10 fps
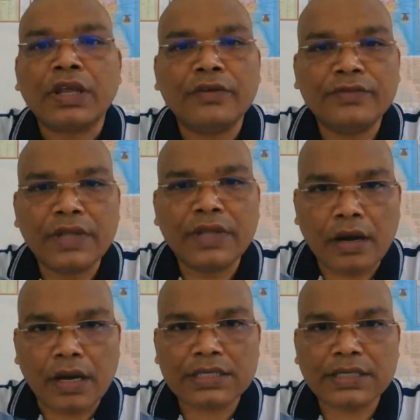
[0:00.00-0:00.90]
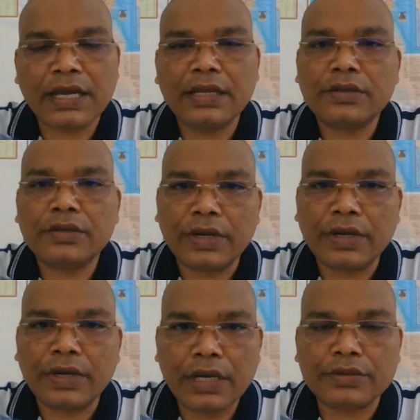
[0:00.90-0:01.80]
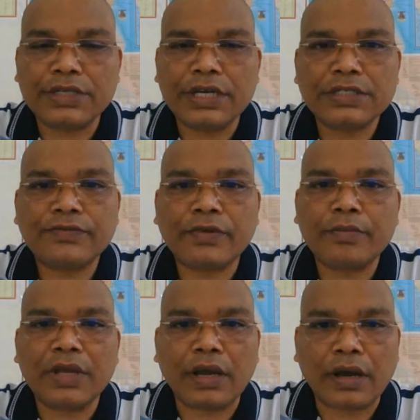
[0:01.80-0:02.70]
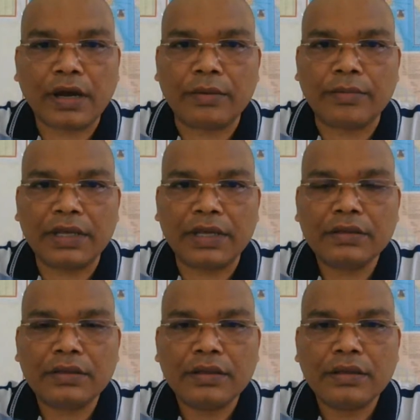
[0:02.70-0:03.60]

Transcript: If they are asking 20 questions from economy,